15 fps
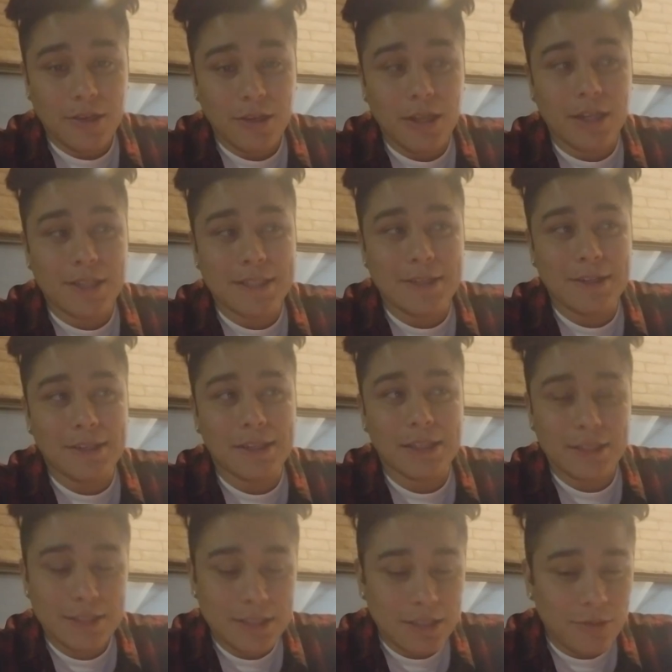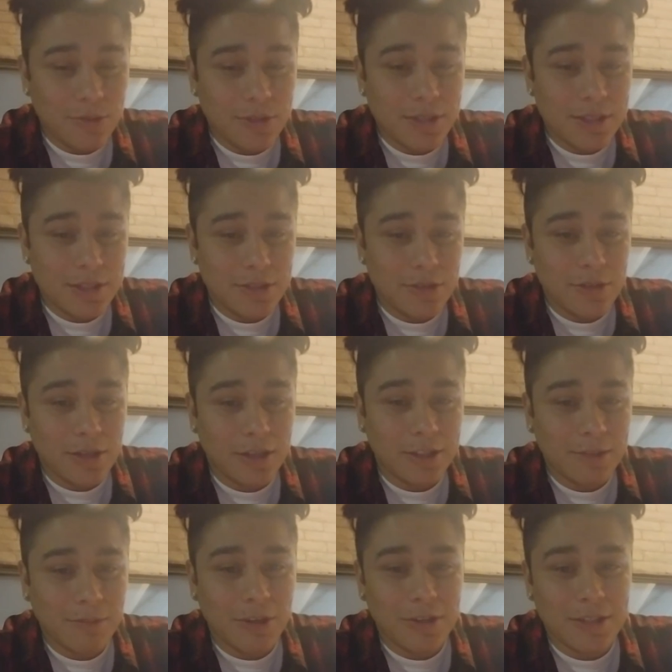and is there to listen to what you're
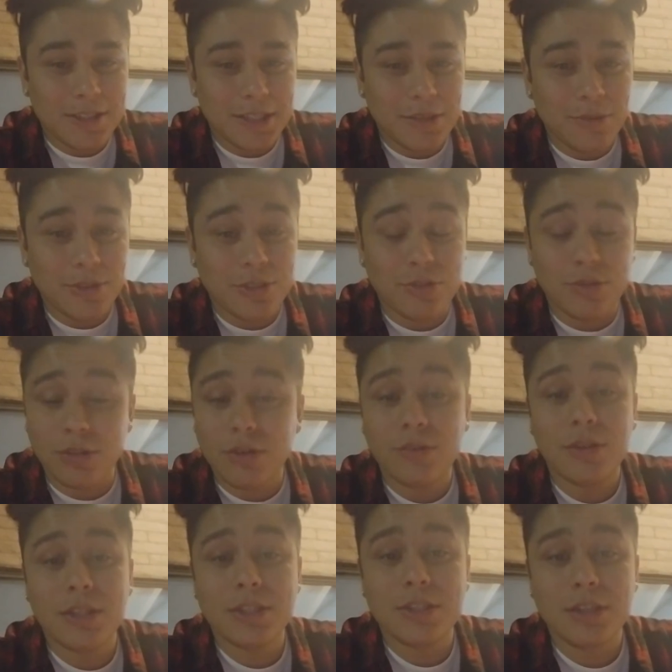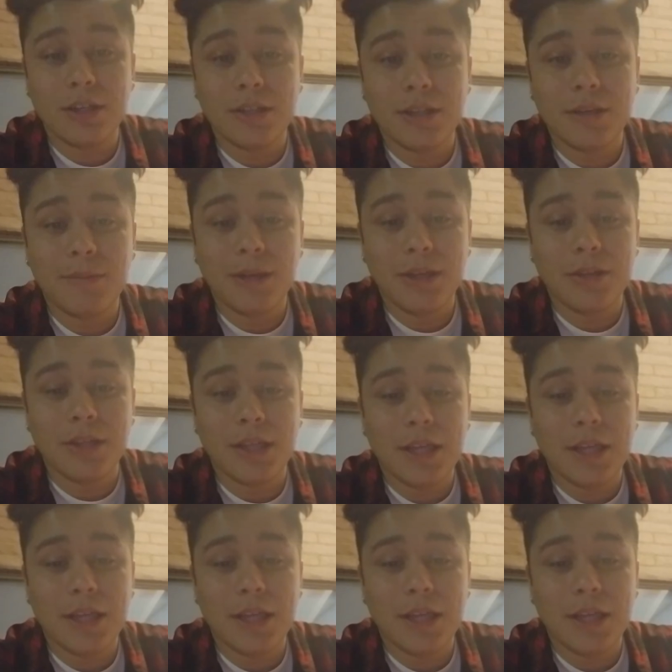talking about or to see what you know that you're talking about.